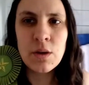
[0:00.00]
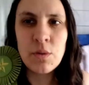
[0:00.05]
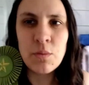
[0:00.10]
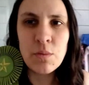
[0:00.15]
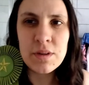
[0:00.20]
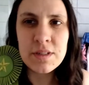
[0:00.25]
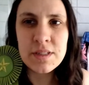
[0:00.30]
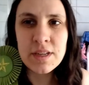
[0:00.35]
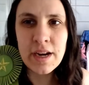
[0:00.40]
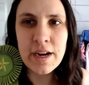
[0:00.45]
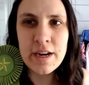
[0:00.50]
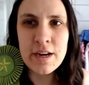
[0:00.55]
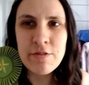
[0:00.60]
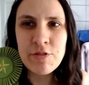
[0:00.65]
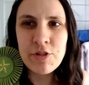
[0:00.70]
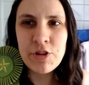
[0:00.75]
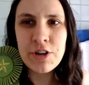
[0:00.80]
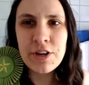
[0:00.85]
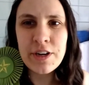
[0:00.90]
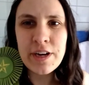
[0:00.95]
What kind
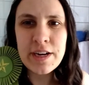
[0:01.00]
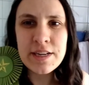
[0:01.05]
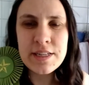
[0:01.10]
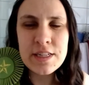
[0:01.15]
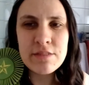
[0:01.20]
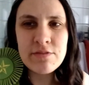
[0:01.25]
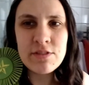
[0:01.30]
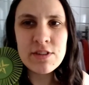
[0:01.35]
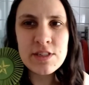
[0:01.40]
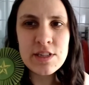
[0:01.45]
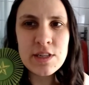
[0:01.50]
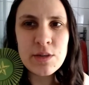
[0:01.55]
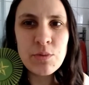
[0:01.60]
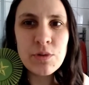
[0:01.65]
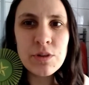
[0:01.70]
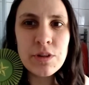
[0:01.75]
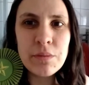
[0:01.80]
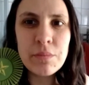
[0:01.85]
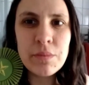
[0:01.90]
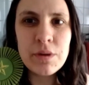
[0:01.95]
of creativity
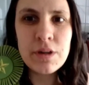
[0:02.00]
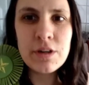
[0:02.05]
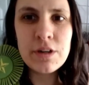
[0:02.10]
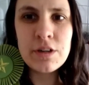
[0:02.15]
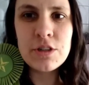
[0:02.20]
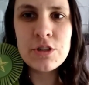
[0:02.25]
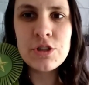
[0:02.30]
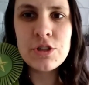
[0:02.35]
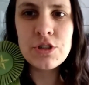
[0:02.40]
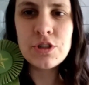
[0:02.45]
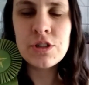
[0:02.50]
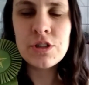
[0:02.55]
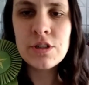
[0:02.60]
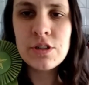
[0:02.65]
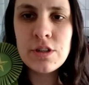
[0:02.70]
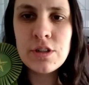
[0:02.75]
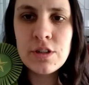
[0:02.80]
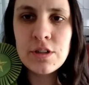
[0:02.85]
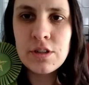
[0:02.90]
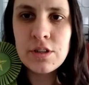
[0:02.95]
will emerge
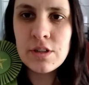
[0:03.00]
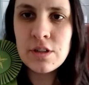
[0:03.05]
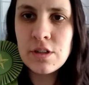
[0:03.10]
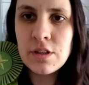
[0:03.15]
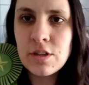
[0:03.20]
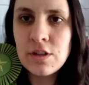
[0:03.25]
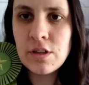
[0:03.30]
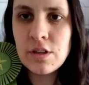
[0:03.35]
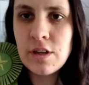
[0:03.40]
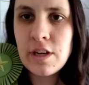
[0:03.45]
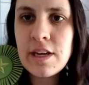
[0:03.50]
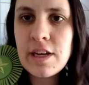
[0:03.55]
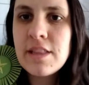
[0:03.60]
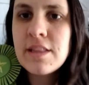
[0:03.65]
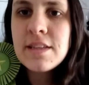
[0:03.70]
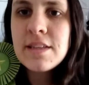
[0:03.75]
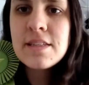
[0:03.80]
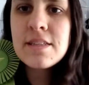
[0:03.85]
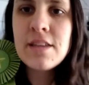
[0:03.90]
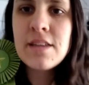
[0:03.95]
in
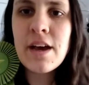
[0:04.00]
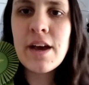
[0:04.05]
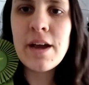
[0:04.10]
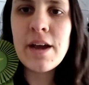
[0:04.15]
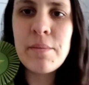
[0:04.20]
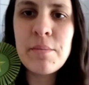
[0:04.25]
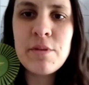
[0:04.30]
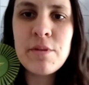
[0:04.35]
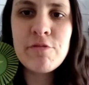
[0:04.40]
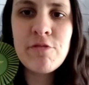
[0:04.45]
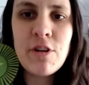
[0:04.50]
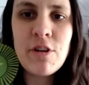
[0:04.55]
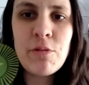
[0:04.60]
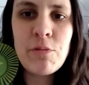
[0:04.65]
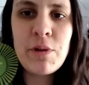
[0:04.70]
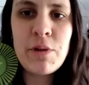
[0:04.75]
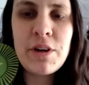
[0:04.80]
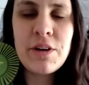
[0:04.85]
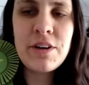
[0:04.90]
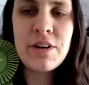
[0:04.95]
this time of
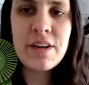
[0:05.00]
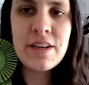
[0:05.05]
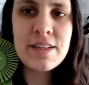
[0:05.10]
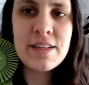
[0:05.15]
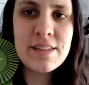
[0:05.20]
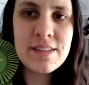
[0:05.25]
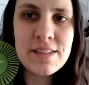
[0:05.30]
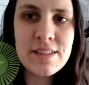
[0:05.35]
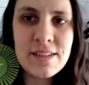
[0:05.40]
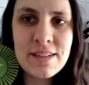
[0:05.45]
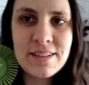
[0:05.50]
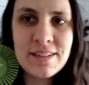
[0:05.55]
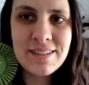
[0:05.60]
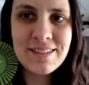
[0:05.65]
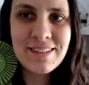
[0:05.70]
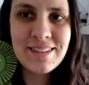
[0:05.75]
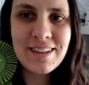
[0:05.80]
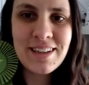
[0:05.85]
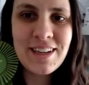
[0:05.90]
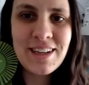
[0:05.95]
weirdness?
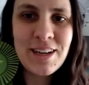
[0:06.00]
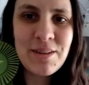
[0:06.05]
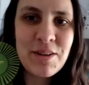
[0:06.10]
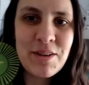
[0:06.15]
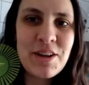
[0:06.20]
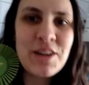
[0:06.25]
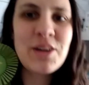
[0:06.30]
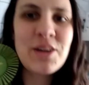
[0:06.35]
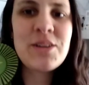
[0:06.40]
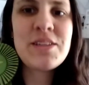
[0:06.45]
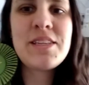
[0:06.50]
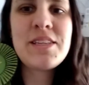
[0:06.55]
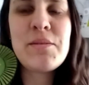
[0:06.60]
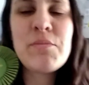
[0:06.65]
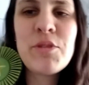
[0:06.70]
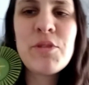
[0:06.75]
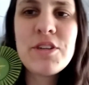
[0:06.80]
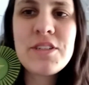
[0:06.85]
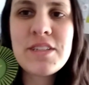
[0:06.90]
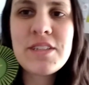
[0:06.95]
Now I'm gonna go see
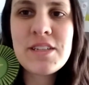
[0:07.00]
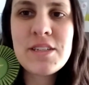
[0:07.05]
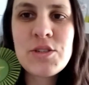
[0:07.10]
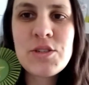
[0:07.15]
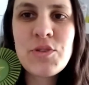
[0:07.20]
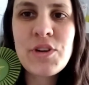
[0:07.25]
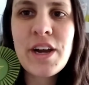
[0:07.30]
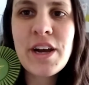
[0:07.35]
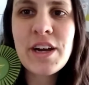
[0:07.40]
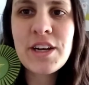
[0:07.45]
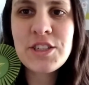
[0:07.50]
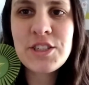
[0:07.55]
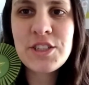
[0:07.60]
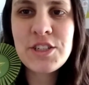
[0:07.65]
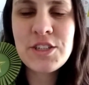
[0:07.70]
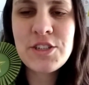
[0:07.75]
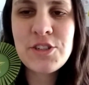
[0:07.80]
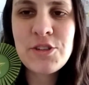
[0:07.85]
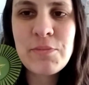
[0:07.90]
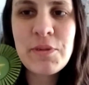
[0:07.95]
Morton's
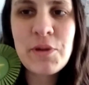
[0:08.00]
reaction to me